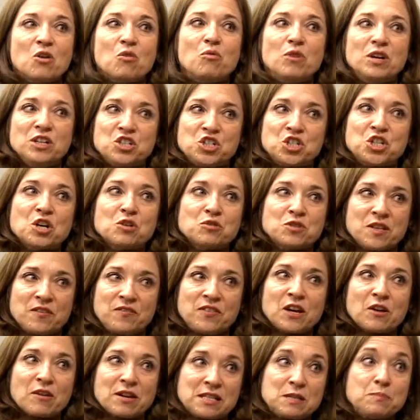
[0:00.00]
which shows that
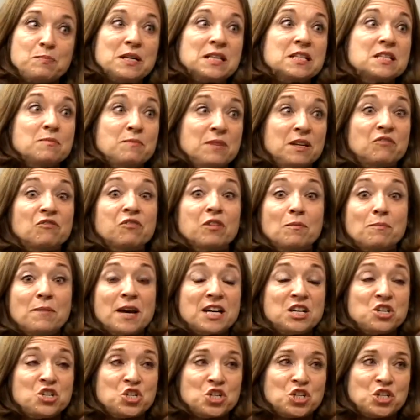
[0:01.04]
there has been some
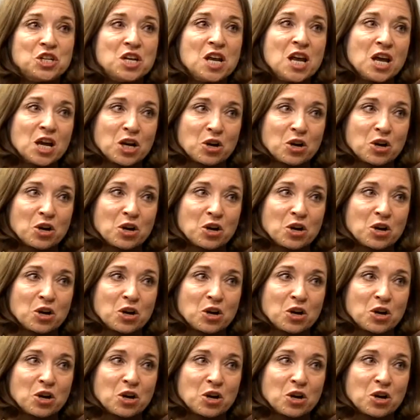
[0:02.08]
inflammation